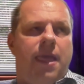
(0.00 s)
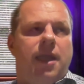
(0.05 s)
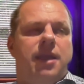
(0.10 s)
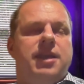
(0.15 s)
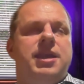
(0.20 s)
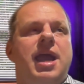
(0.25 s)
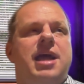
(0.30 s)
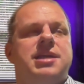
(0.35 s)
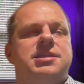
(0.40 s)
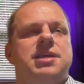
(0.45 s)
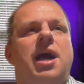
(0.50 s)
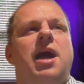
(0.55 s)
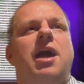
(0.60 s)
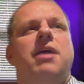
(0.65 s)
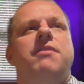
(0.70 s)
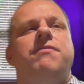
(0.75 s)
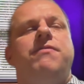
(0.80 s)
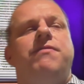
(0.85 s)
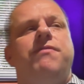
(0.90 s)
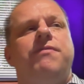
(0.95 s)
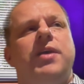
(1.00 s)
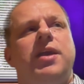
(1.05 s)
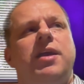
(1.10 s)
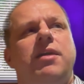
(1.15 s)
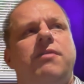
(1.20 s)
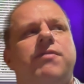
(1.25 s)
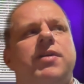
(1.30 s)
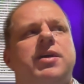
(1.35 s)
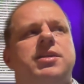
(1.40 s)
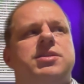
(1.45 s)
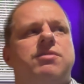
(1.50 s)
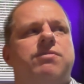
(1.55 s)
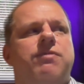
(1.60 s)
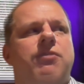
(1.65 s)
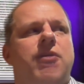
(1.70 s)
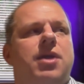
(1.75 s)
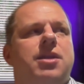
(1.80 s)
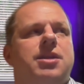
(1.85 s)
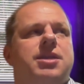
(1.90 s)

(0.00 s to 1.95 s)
Yes, I think, first of all,